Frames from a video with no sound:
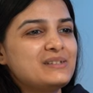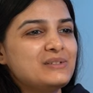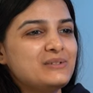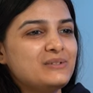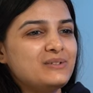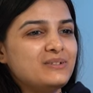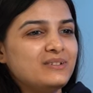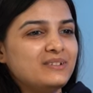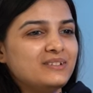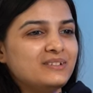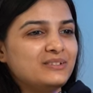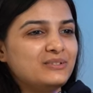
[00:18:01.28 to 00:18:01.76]

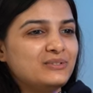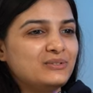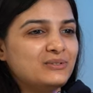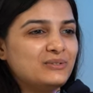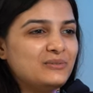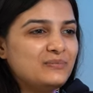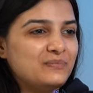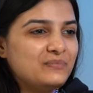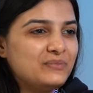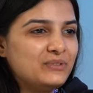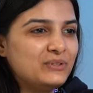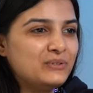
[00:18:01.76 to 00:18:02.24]
so you
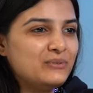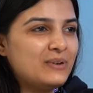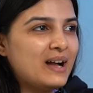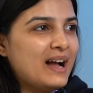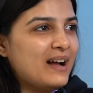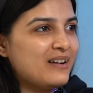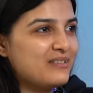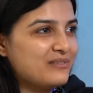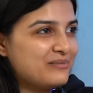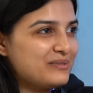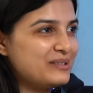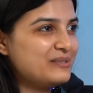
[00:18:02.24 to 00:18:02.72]
know, you
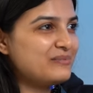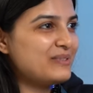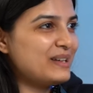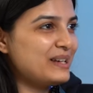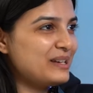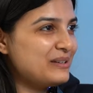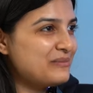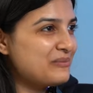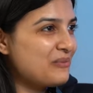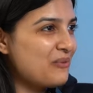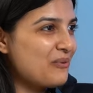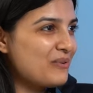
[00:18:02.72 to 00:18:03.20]
have been
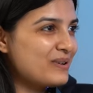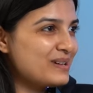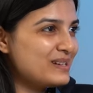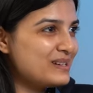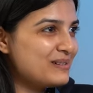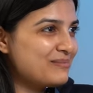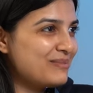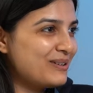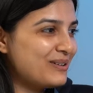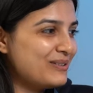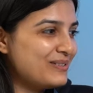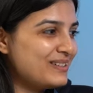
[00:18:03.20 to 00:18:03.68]
very
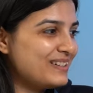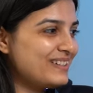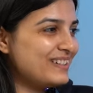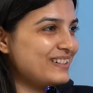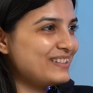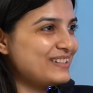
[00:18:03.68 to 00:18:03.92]
vocal about